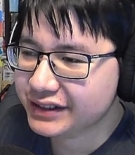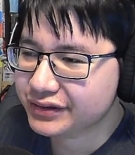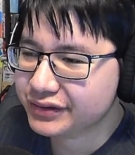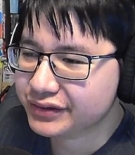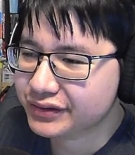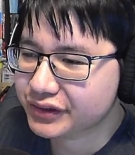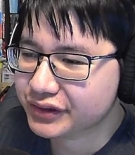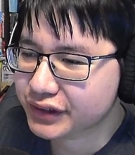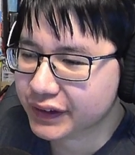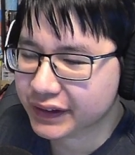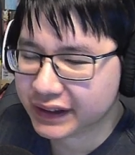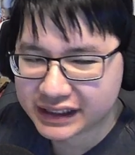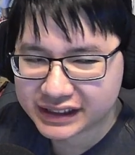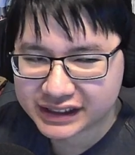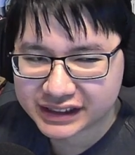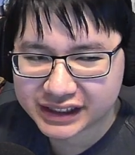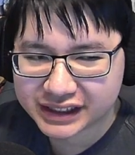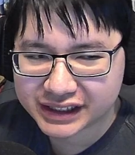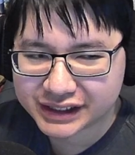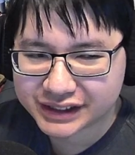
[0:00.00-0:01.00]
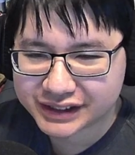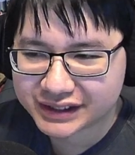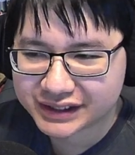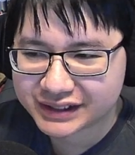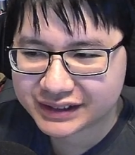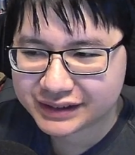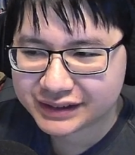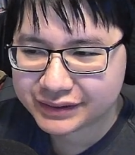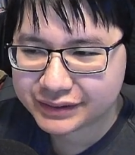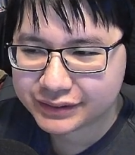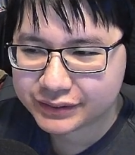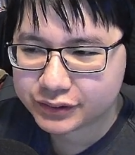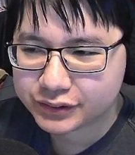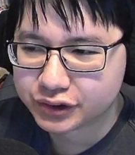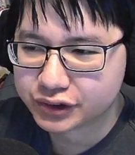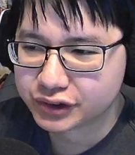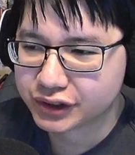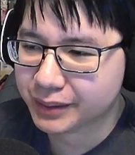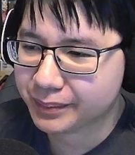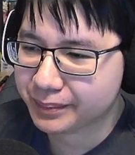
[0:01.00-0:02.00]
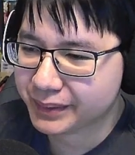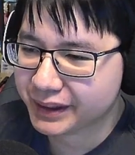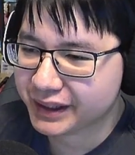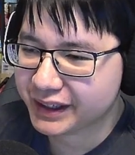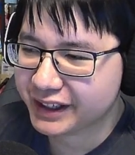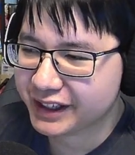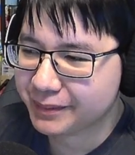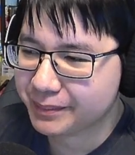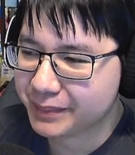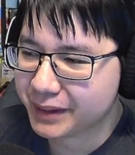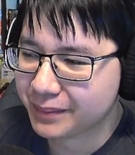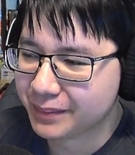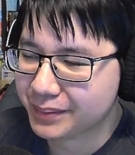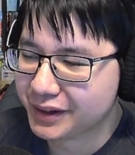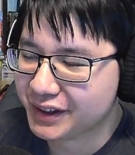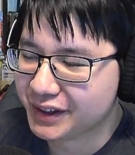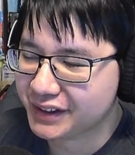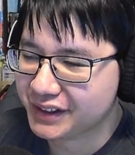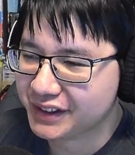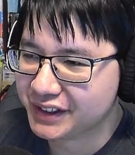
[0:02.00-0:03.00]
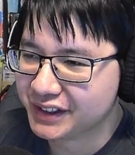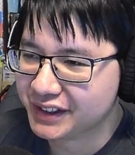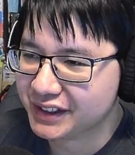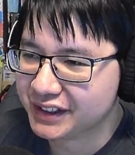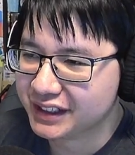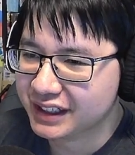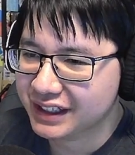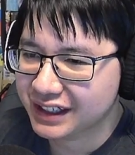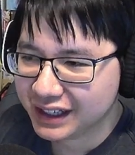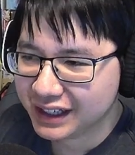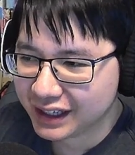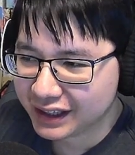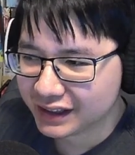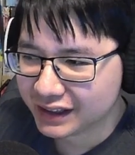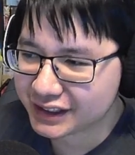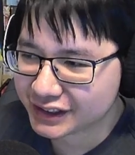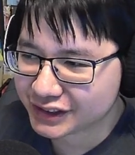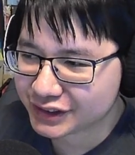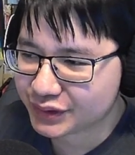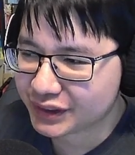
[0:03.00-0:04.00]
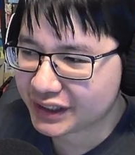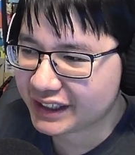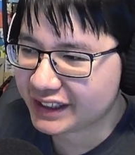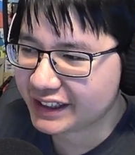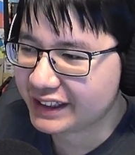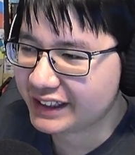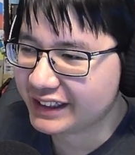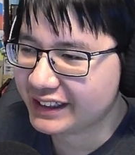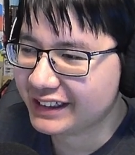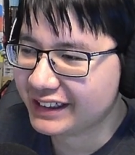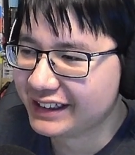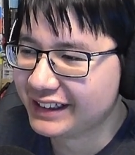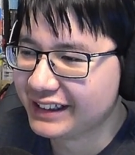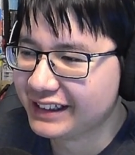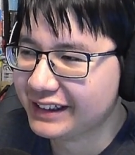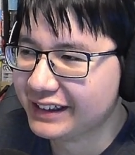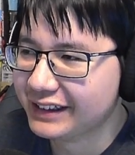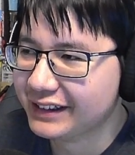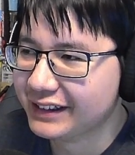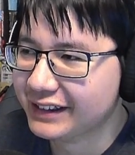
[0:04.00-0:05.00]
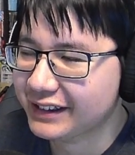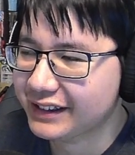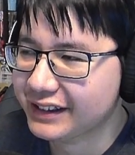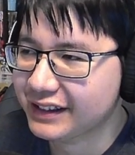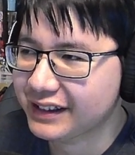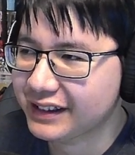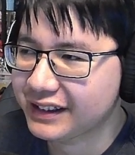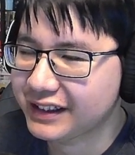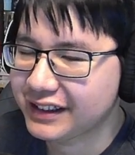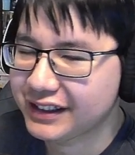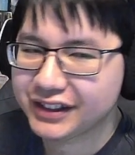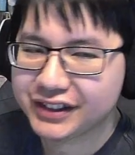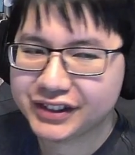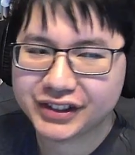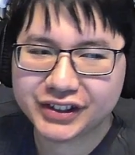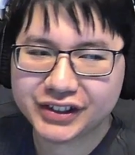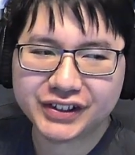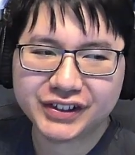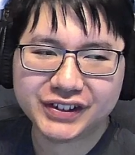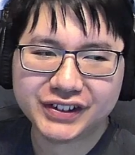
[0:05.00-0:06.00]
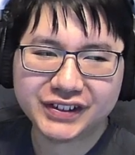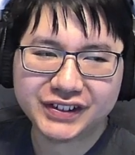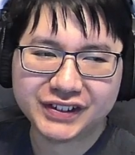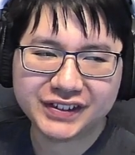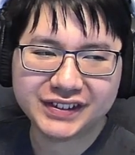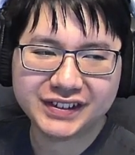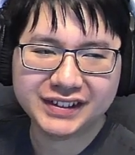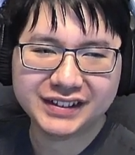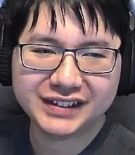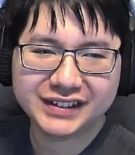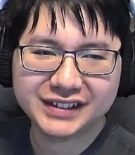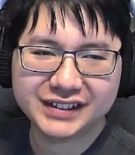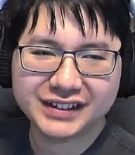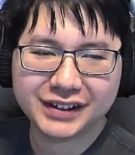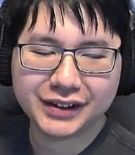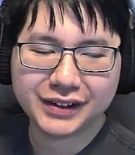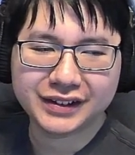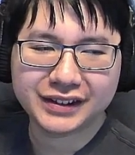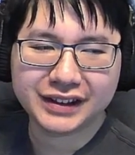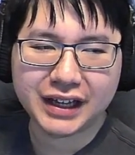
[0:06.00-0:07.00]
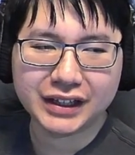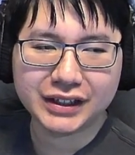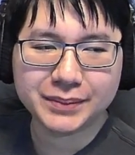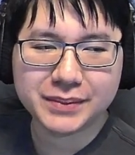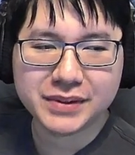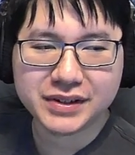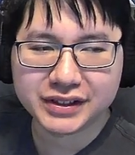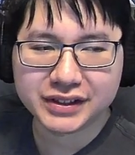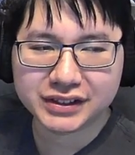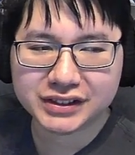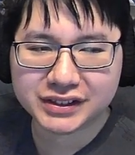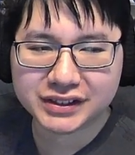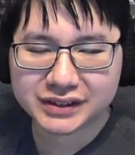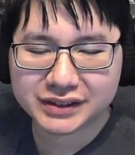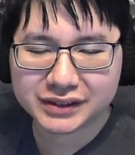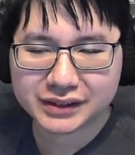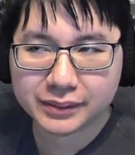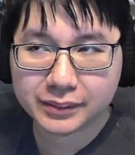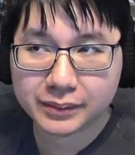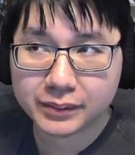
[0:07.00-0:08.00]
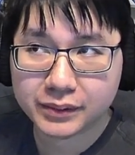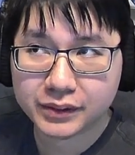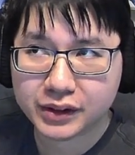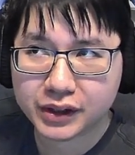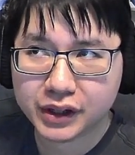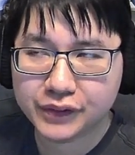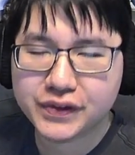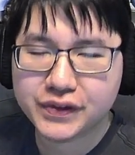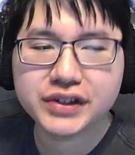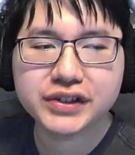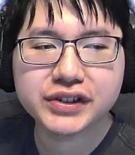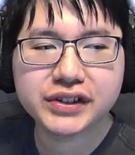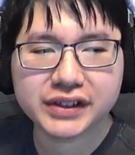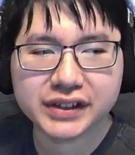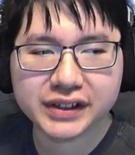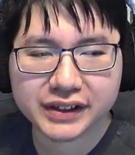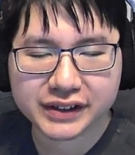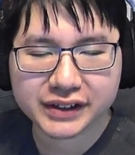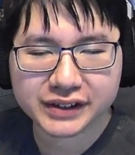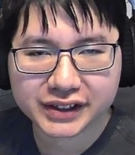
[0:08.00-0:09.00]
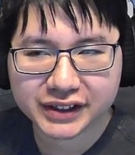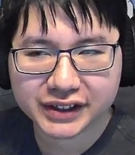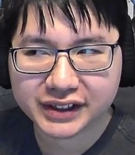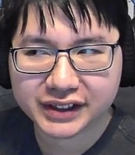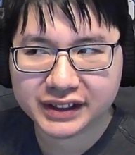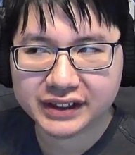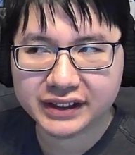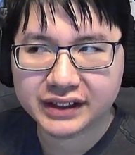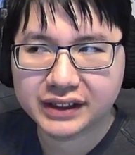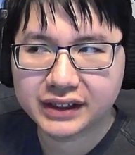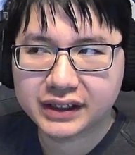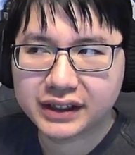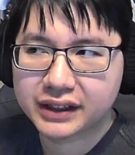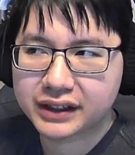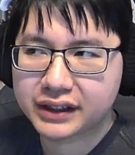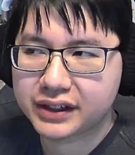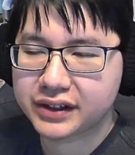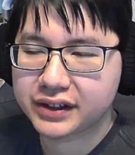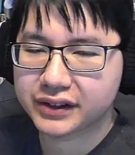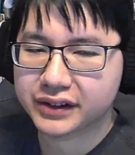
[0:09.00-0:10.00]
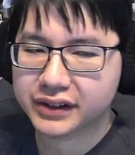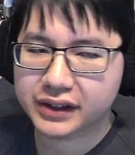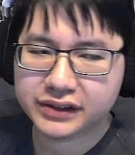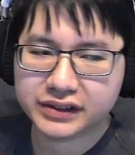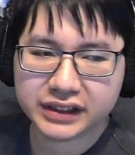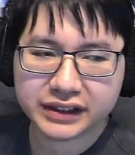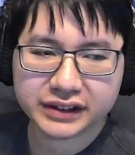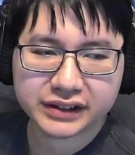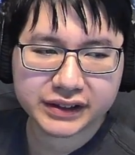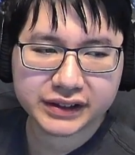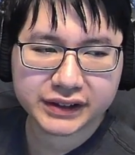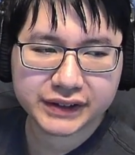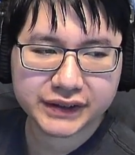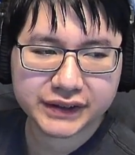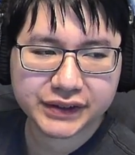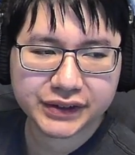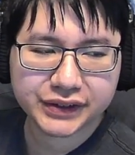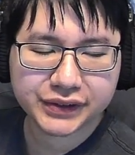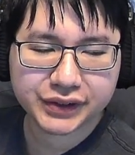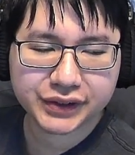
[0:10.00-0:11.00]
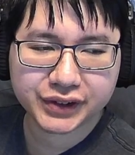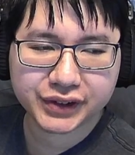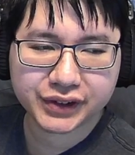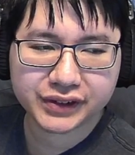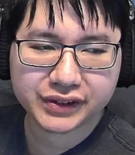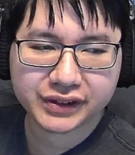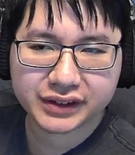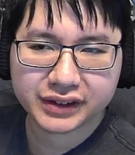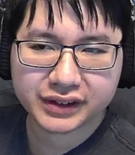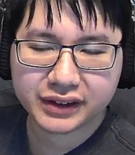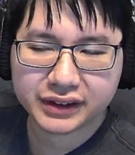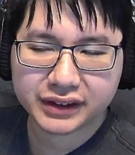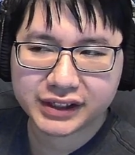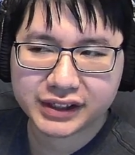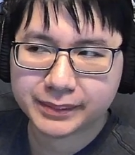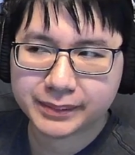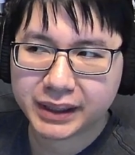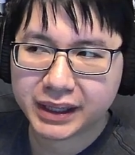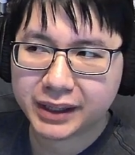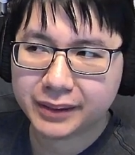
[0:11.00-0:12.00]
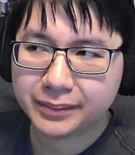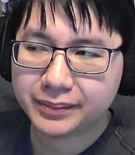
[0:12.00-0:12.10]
So that's settled. Trombe, my partner. Let's ride. So now the mission's officially started. Here are the objectives for this map.